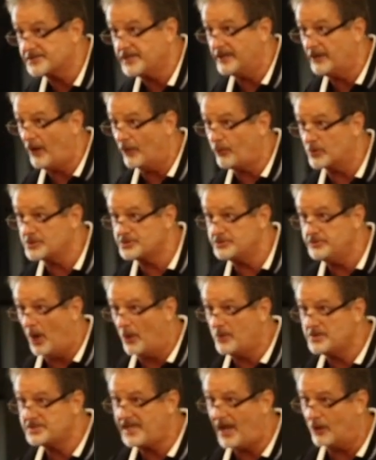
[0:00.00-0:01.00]
In other words,
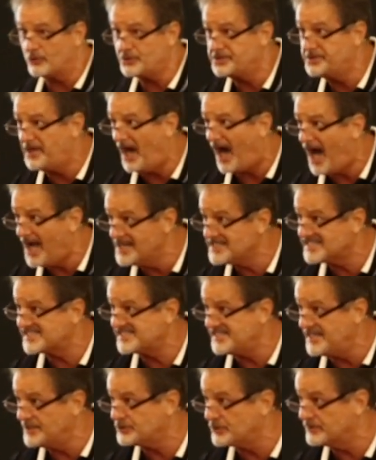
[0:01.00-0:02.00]
notice how
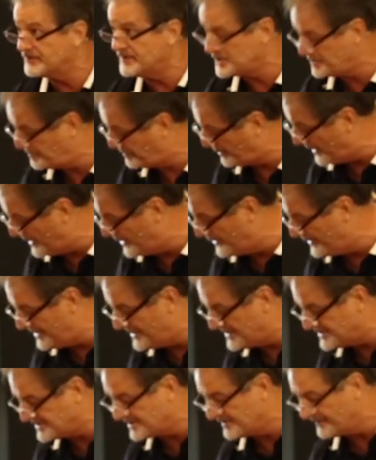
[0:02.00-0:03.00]
God-centered this prayer
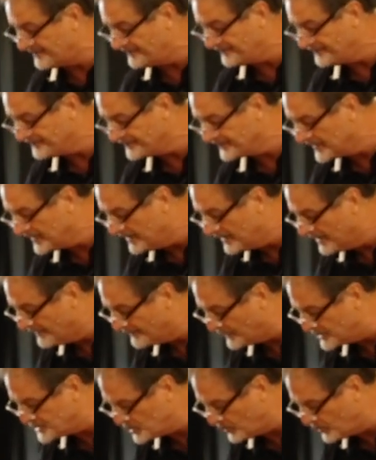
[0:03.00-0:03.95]
is. Verse